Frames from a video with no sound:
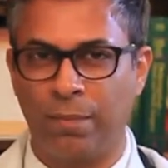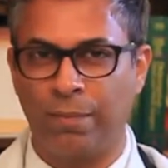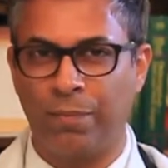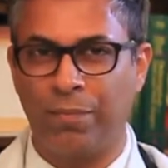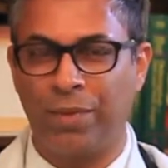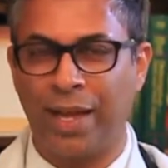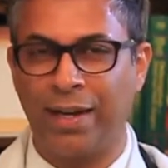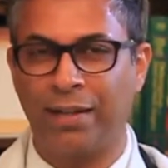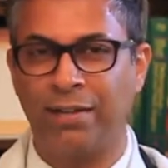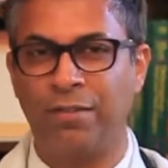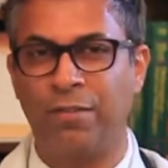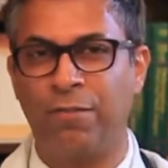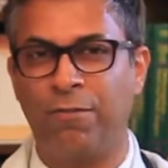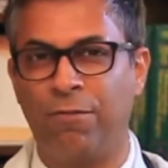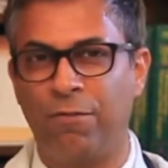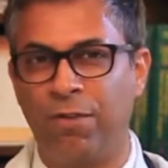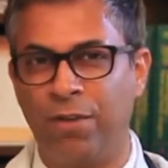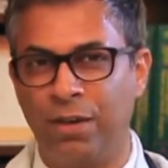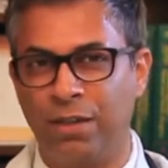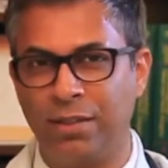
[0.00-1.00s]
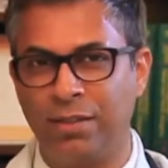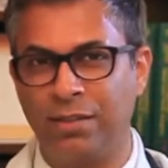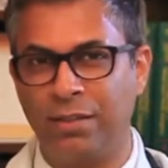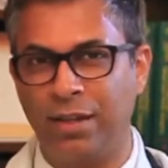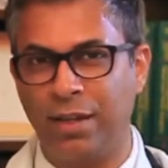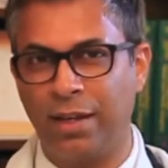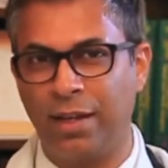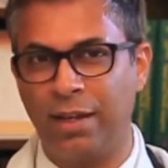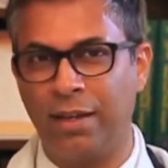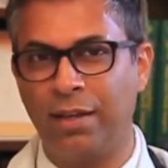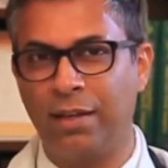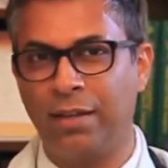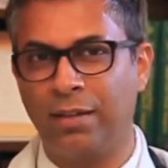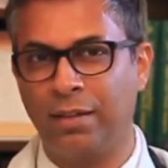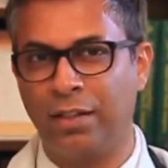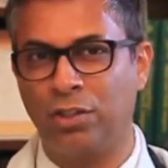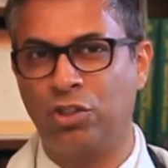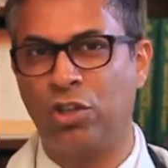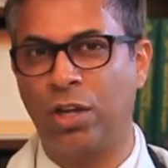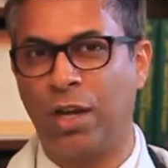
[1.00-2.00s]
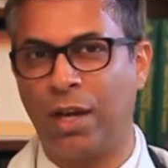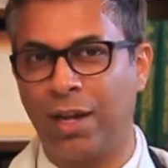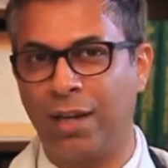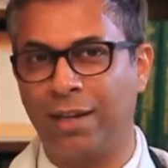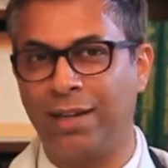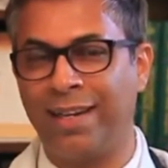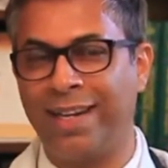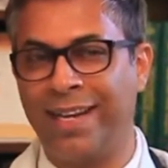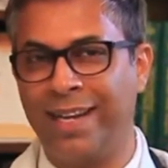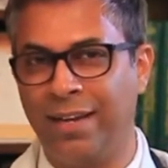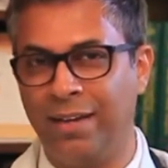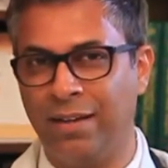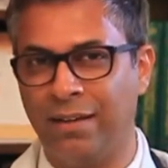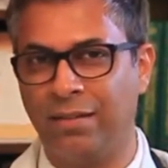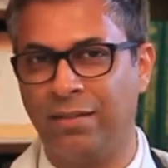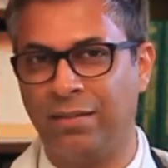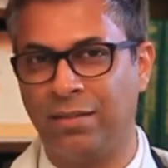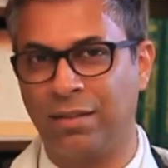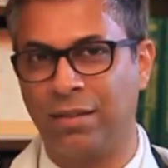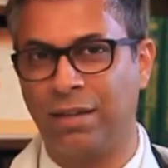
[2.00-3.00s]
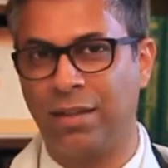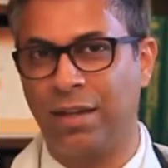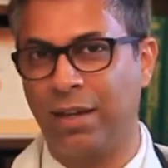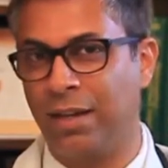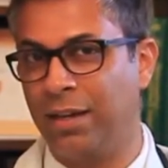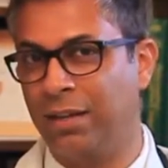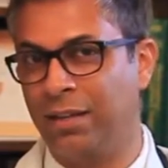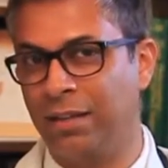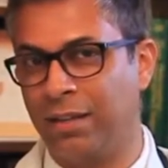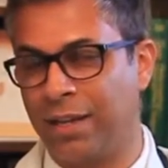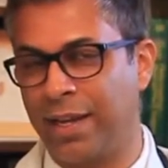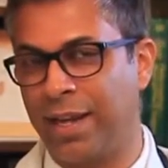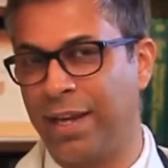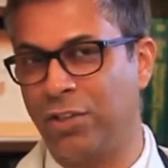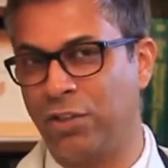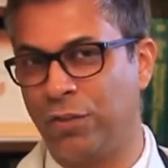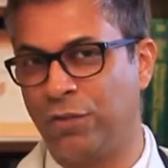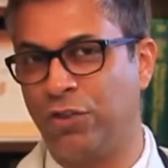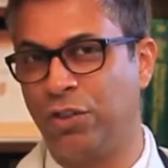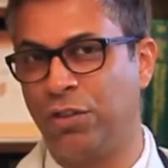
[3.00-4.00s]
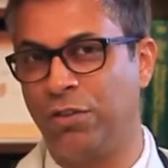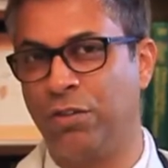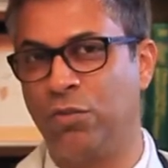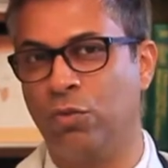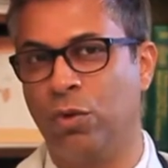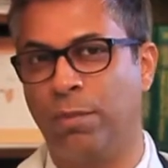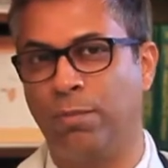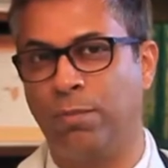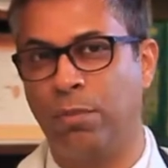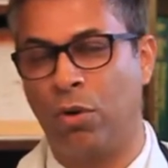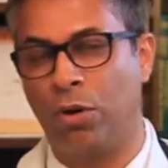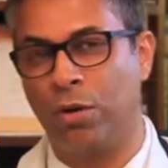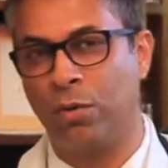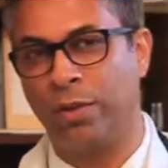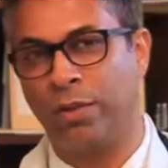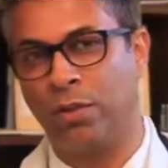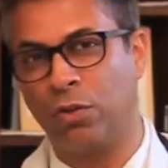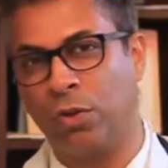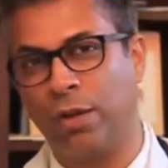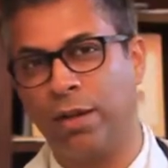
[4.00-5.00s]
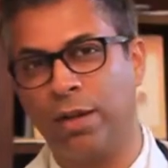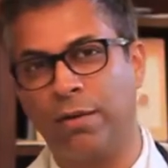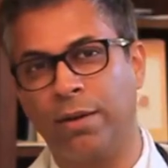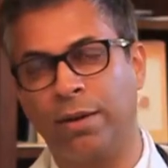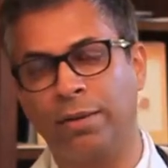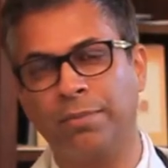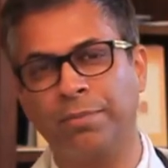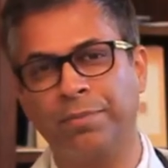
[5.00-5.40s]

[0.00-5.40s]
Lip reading: That is the first day the child hears, in the case of children who are born with no hearing.